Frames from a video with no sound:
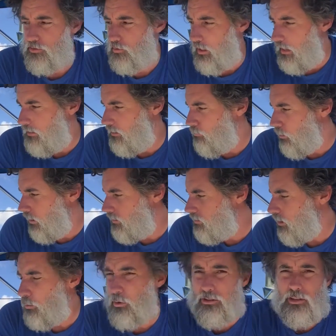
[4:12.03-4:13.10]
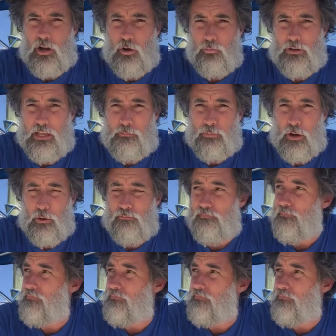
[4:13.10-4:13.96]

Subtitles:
so that didn't work. So I went to Home Depot.